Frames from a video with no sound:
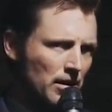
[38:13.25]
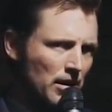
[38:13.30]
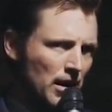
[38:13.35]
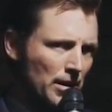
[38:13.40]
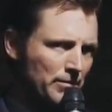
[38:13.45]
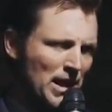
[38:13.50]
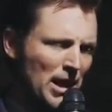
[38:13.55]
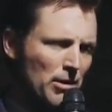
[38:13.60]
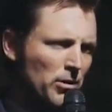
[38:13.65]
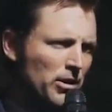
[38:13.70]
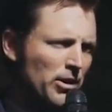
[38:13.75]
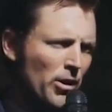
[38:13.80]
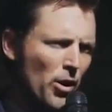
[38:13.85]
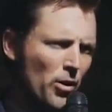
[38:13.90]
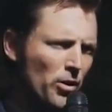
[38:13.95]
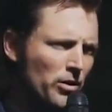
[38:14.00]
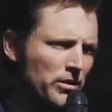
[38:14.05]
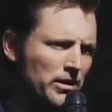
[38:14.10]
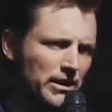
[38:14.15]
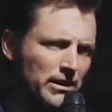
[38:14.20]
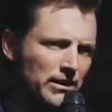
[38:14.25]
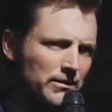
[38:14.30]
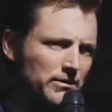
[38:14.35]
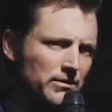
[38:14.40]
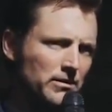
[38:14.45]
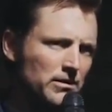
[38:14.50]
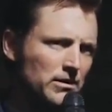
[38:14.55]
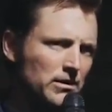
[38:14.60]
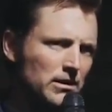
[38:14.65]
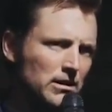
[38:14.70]
I'm not withholding.
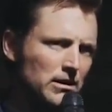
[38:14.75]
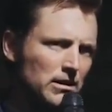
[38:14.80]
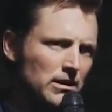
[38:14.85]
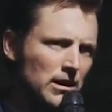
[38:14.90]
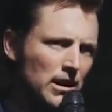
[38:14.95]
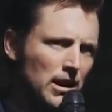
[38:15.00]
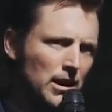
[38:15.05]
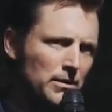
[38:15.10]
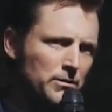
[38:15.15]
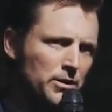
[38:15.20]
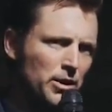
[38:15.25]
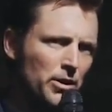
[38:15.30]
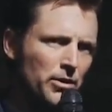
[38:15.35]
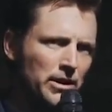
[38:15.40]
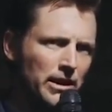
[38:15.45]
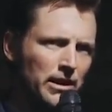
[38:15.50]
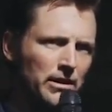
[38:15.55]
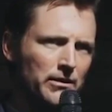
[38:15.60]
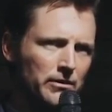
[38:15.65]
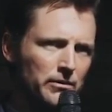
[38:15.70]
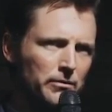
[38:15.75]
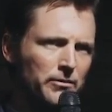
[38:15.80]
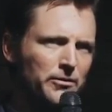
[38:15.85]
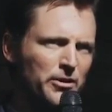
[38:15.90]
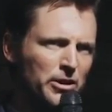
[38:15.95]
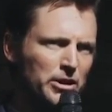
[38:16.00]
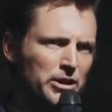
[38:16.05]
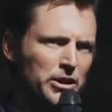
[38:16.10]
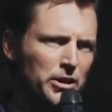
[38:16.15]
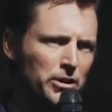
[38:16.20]
I'm doing it
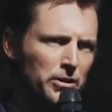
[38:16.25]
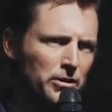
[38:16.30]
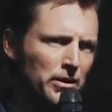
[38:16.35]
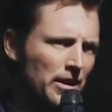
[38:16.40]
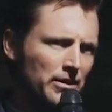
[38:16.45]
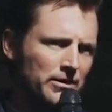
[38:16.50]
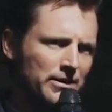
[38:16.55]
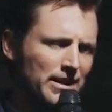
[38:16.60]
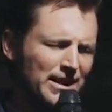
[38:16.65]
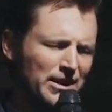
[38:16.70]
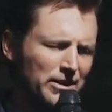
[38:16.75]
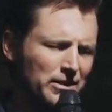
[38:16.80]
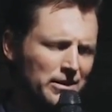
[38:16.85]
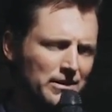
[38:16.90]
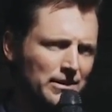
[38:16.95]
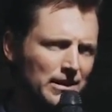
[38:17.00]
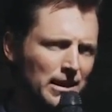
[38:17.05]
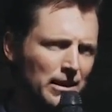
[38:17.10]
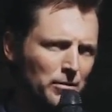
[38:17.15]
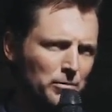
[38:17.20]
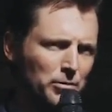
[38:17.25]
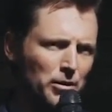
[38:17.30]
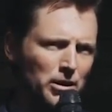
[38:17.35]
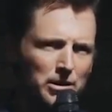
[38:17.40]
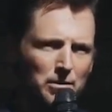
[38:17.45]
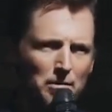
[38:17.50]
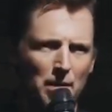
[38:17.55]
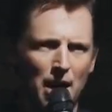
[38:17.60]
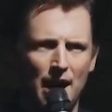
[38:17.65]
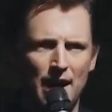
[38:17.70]
for you. I don't think you can. It'll blow
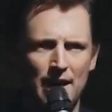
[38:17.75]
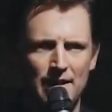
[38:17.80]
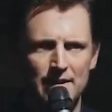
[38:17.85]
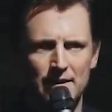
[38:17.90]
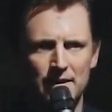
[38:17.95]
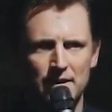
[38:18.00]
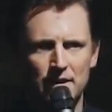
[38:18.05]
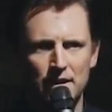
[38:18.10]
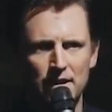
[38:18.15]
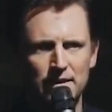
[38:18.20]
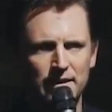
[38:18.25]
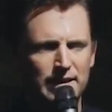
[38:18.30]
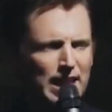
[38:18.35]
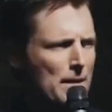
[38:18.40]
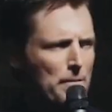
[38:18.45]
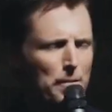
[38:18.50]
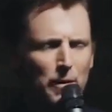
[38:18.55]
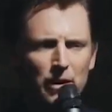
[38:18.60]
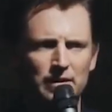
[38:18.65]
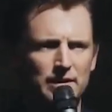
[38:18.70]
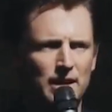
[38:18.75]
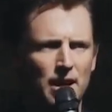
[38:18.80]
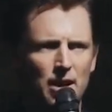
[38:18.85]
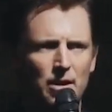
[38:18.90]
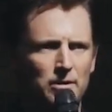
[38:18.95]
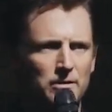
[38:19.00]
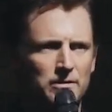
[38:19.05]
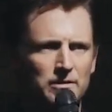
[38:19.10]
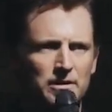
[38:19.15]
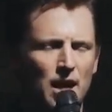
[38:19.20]
your mind. Deeper.
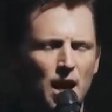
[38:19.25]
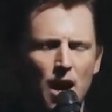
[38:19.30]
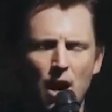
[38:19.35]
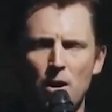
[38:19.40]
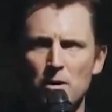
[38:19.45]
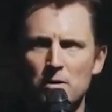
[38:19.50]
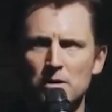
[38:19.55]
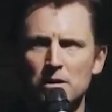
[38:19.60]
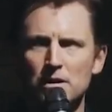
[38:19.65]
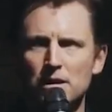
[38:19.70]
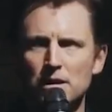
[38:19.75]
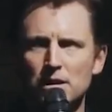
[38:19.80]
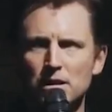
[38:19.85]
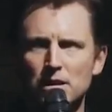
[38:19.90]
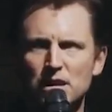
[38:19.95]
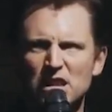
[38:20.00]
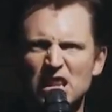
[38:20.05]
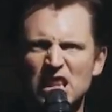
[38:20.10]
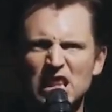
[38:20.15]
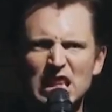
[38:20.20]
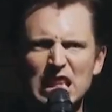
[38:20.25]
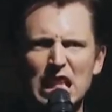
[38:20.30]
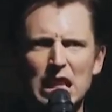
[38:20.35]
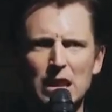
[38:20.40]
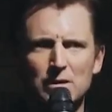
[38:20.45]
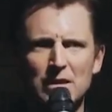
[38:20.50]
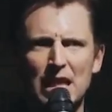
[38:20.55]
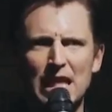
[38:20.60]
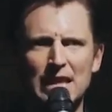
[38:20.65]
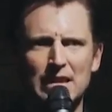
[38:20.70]
No, no,
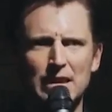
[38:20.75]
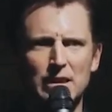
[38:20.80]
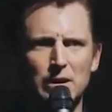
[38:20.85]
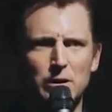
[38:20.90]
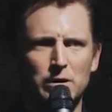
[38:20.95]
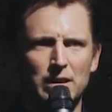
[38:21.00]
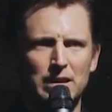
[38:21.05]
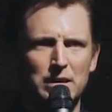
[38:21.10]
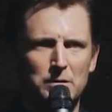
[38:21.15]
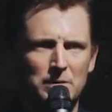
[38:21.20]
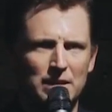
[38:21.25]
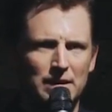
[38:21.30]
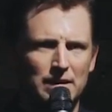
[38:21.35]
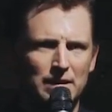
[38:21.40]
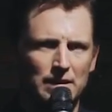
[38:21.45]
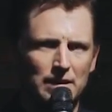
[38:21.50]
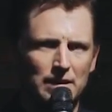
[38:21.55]
no, not till Christmas.